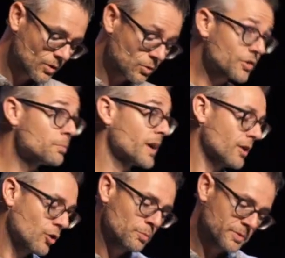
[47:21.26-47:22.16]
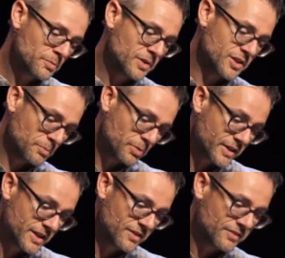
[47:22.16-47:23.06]
Or is my hope in a
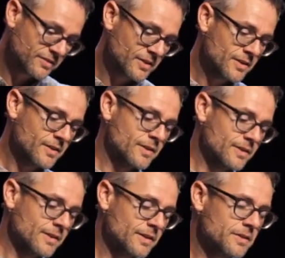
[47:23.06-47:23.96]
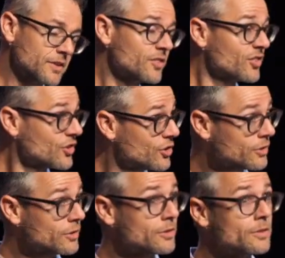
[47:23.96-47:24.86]
place that is
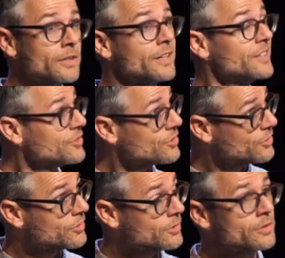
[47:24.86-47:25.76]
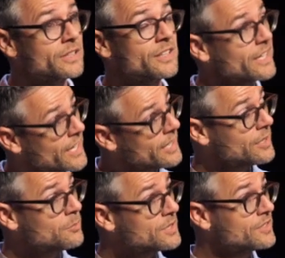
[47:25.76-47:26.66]
secure and eternal and that
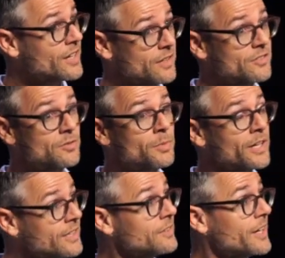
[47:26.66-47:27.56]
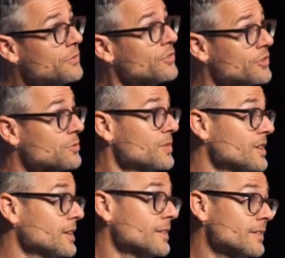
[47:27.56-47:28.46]
cannot be touched by any life
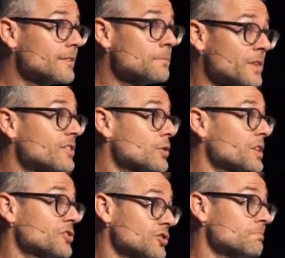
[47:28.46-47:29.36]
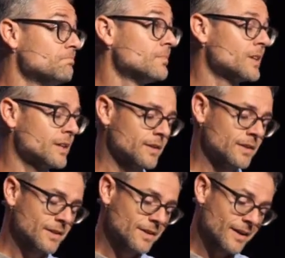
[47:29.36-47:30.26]
circumstance? That's the question
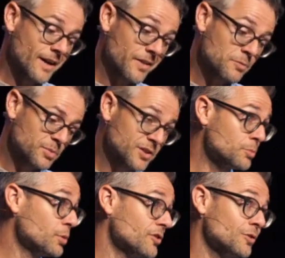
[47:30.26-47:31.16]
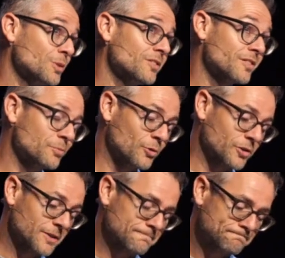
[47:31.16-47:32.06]
that Peter puts to us this morning.